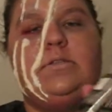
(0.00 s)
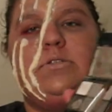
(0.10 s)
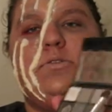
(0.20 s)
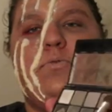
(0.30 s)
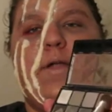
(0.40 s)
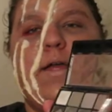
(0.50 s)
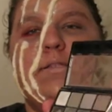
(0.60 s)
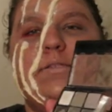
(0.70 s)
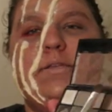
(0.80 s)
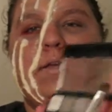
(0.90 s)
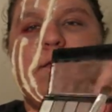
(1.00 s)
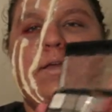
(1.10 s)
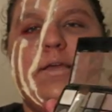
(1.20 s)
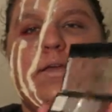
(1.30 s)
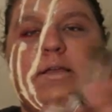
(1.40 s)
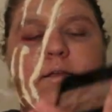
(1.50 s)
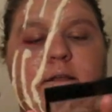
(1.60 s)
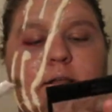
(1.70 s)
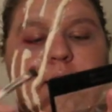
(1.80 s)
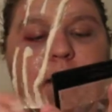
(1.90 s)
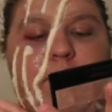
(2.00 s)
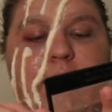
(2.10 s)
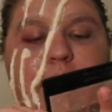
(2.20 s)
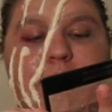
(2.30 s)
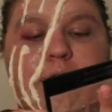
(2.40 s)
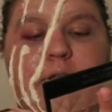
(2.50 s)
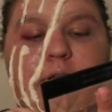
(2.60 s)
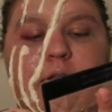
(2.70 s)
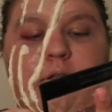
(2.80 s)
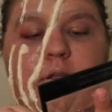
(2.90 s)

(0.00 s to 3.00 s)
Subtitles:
these two reds in combination.